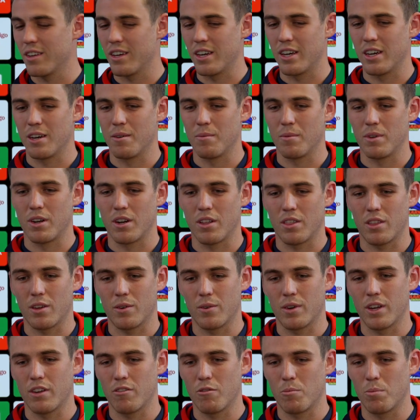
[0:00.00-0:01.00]
And I
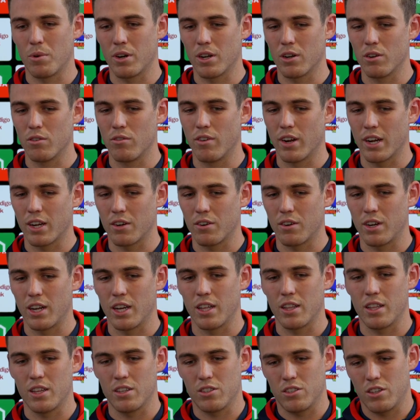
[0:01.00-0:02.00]
think we have a pretty good record
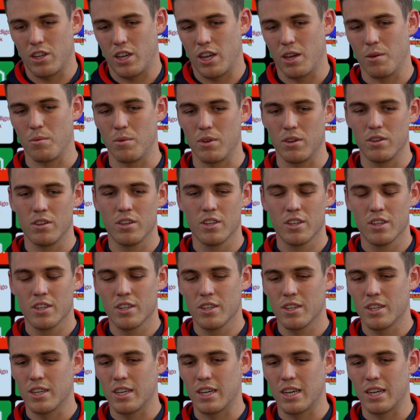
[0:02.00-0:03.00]
out there. So, yeah, but
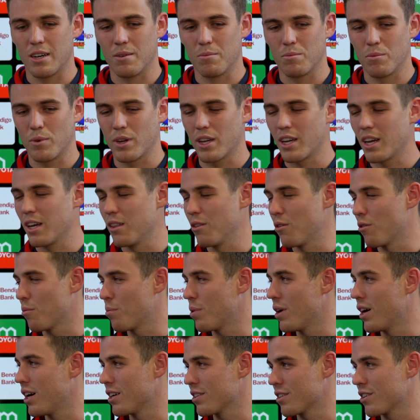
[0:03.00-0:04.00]
we can't look
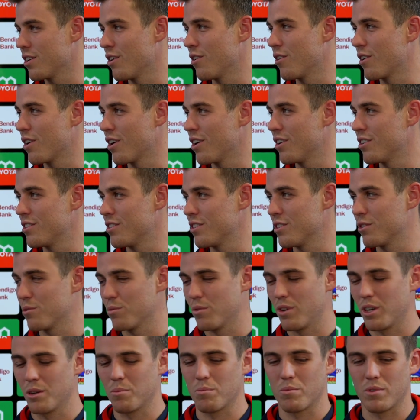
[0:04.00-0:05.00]
past Gold Coast this
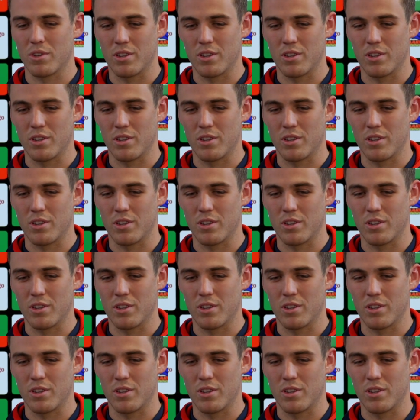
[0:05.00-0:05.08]
week.